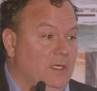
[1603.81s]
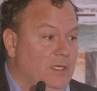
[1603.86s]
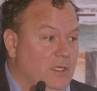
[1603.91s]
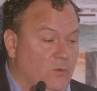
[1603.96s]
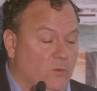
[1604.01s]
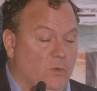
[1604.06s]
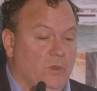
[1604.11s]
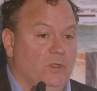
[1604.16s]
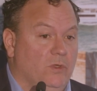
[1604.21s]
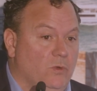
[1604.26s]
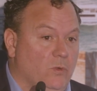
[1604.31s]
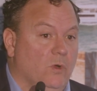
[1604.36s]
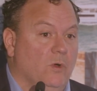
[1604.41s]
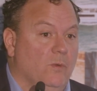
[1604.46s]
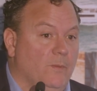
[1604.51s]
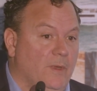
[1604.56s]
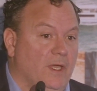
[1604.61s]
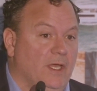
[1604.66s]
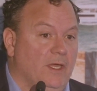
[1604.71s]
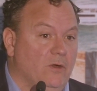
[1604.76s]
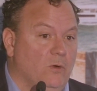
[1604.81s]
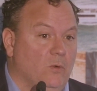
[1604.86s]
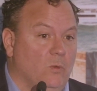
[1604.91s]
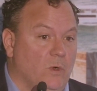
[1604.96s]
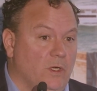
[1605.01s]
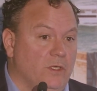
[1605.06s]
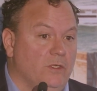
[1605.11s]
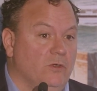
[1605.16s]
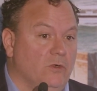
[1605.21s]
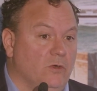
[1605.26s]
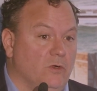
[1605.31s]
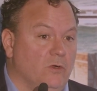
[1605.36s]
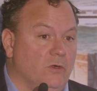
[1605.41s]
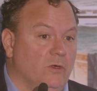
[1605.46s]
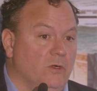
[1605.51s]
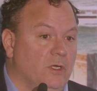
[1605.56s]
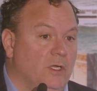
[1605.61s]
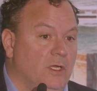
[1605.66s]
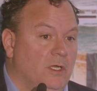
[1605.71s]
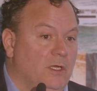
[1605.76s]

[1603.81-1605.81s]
it really won't matter what your